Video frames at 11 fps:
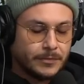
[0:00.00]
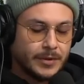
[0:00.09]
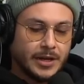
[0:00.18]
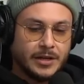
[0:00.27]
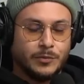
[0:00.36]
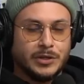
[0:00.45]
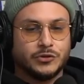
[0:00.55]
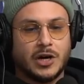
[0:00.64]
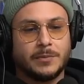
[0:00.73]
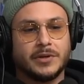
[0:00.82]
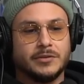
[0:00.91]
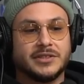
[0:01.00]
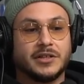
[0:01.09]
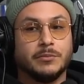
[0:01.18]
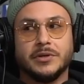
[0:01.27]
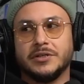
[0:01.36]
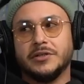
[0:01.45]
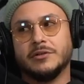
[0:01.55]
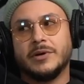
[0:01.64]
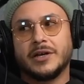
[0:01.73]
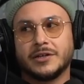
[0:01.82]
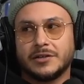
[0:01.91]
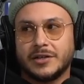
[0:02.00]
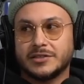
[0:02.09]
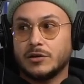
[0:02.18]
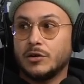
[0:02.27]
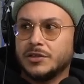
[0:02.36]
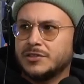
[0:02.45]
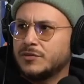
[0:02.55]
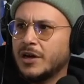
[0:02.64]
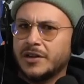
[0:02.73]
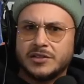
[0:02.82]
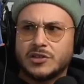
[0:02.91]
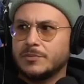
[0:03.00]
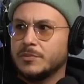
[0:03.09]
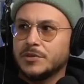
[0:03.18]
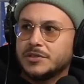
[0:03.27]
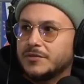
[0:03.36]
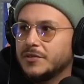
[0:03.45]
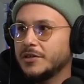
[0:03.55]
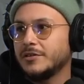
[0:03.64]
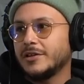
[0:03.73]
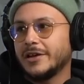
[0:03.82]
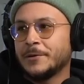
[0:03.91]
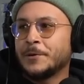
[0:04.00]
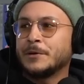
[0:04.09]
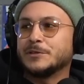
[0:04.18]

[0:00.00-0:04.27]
and then we dropped it, and it was like a big deal back in the day. It's like, oh, how they drop a music video? Like, because